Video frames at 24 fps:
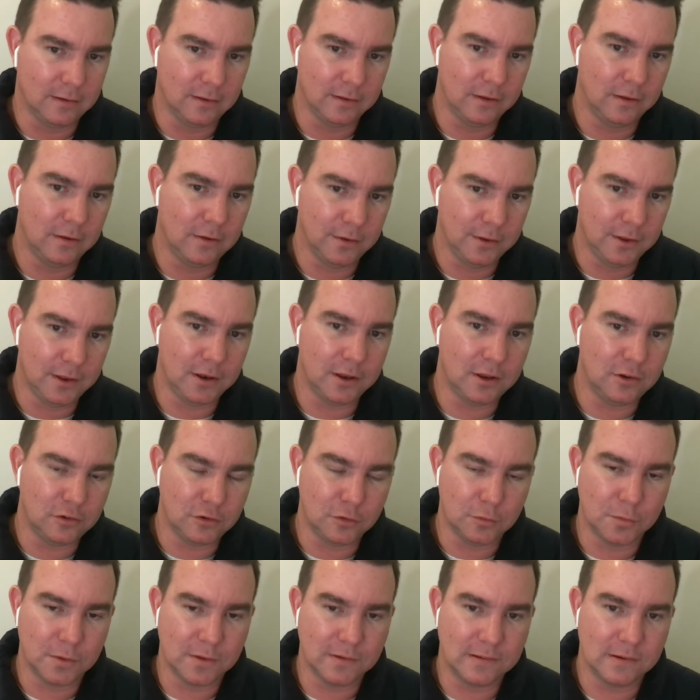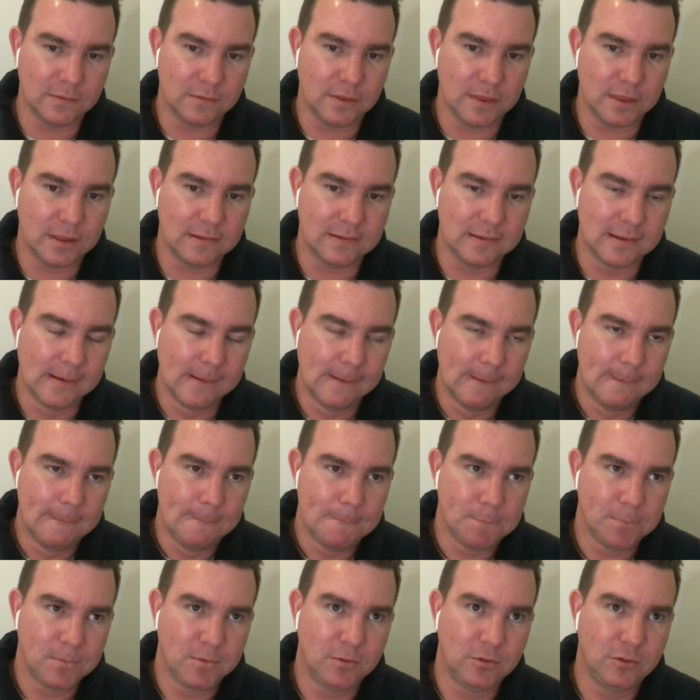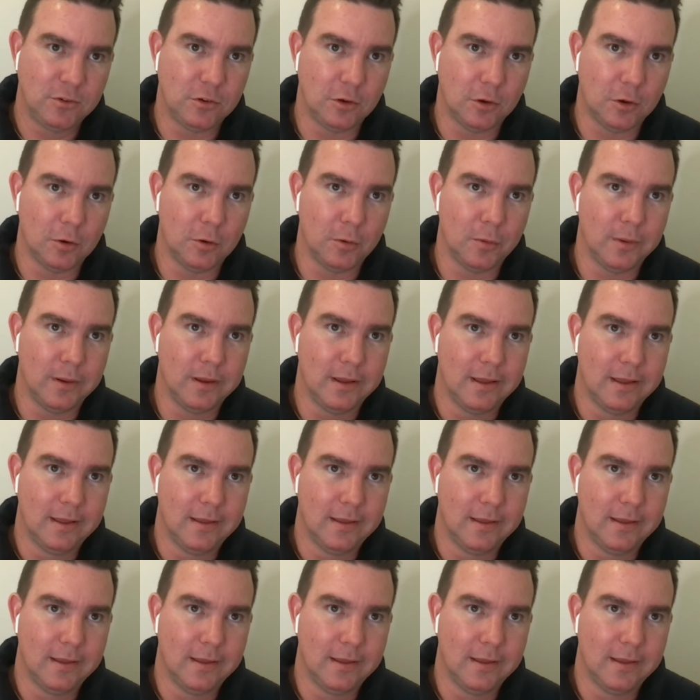like your niche and all those different things. So,